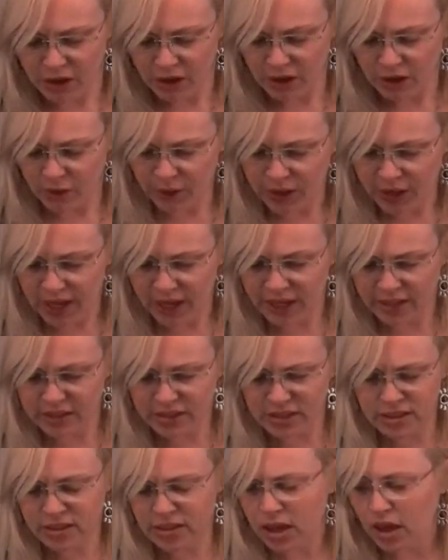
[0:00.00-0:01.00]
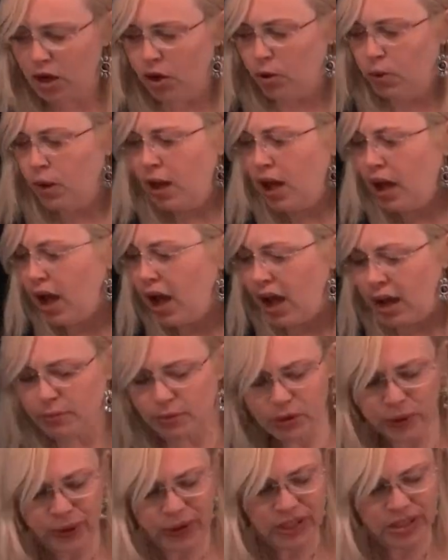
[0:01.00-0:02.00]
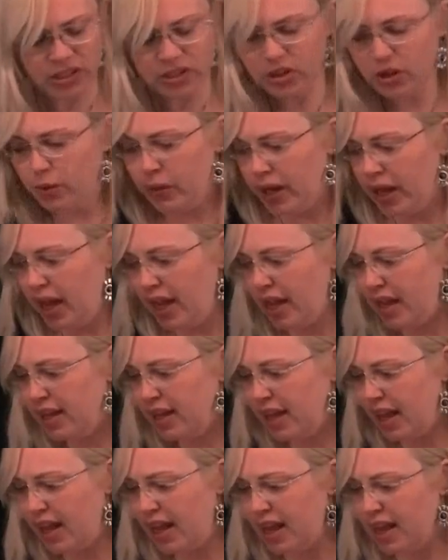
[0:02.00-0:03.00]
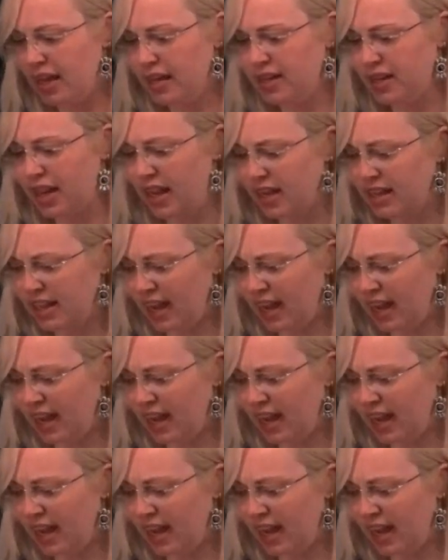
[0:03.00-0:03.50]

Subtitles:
Okay, so I'm going to go ahead and